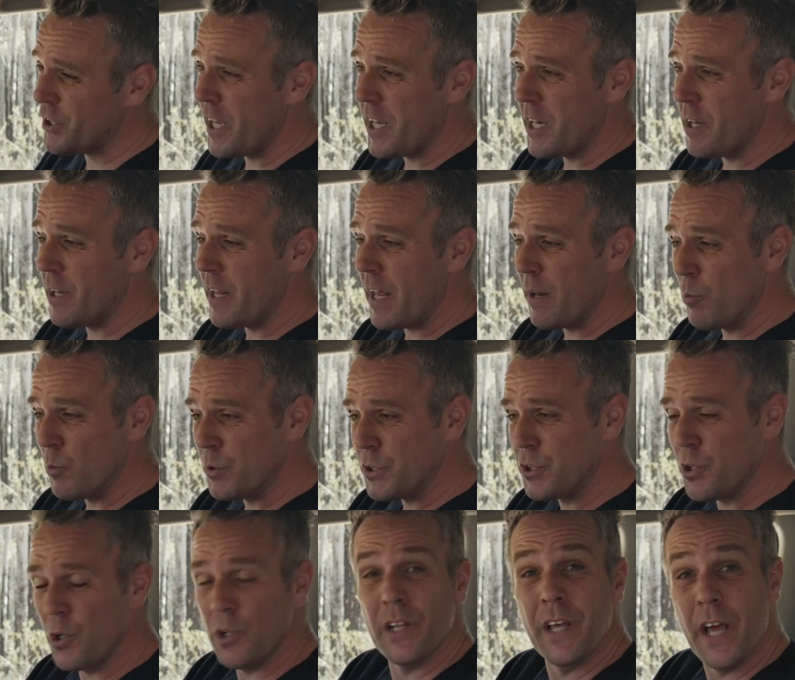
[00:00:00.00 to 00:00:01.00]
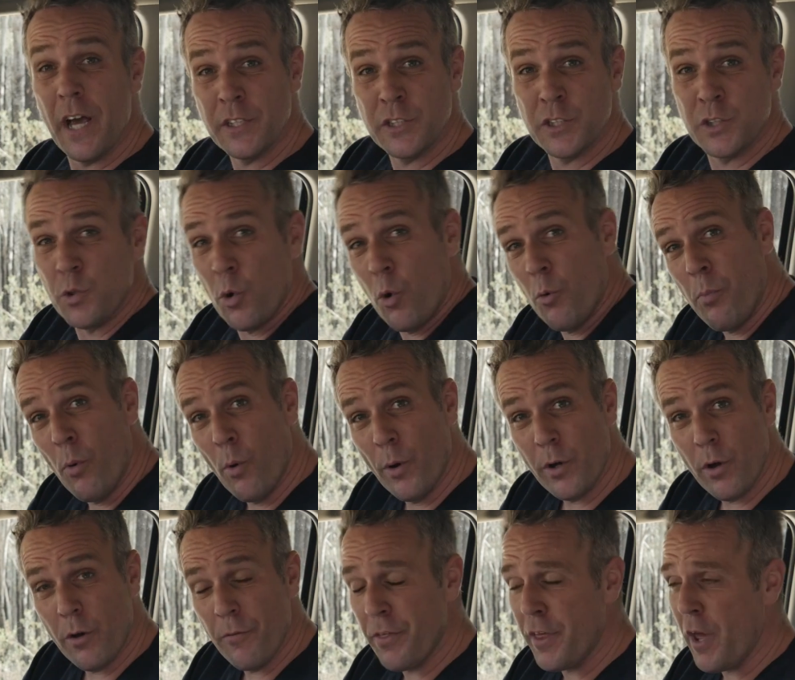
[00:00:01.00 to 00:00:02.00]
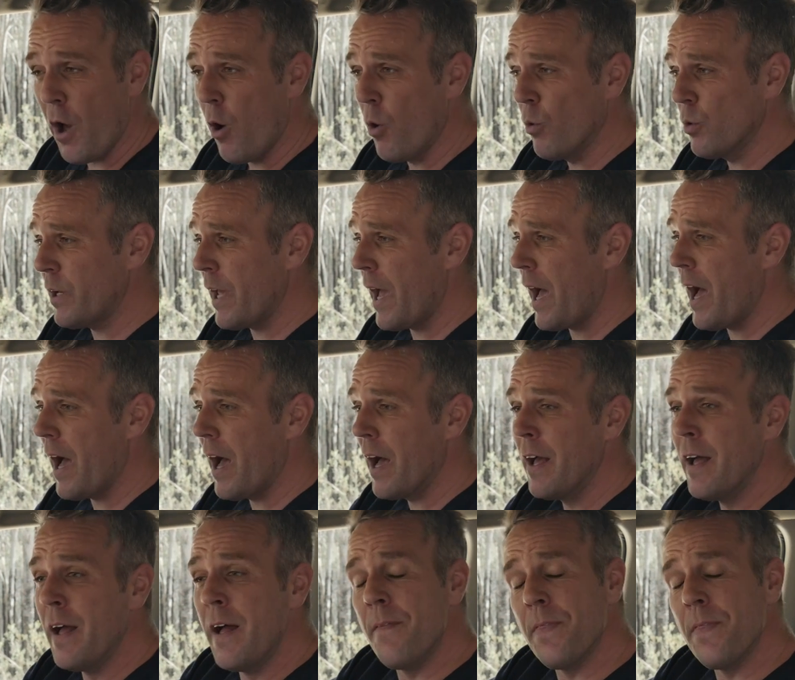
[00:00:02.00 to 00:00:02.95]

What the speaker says: needed, and it was certainly a sore point of the old car.